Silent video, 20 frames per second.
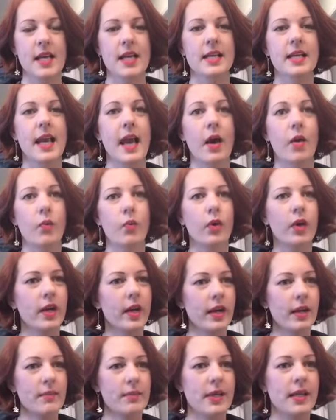Now, we're
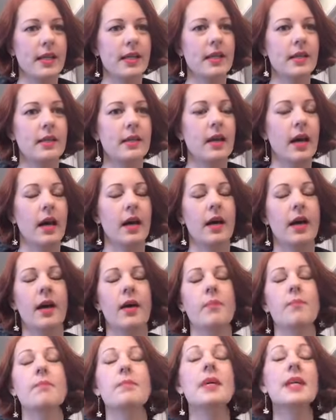going to be
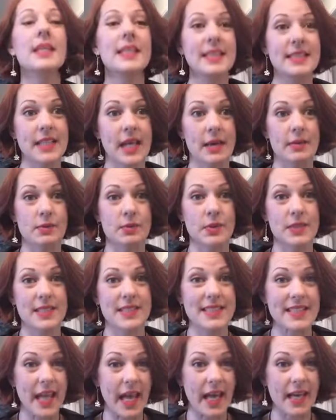a million times more
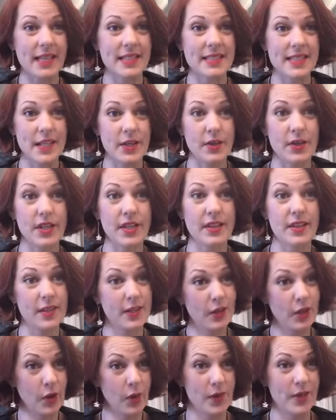sanitary
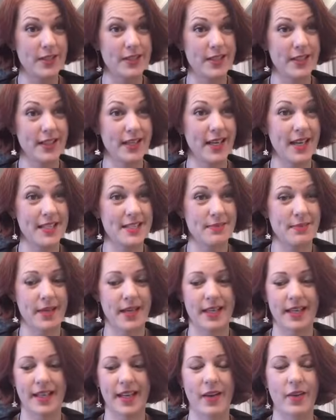than going to the
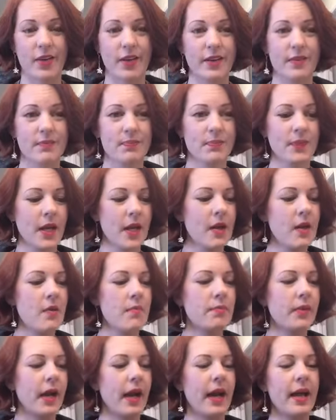cosmetic counter,
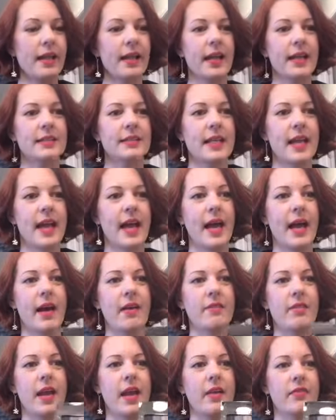but I like to
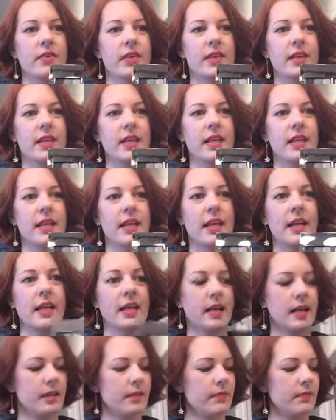have everything
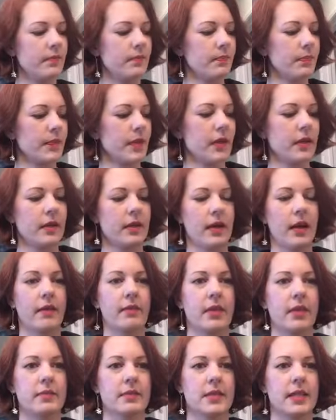in, have
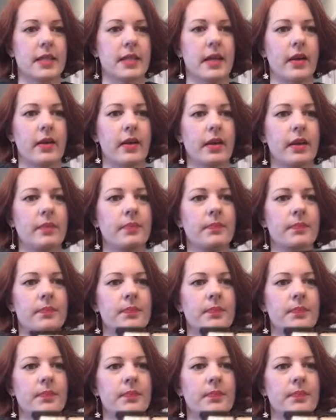it upside down here,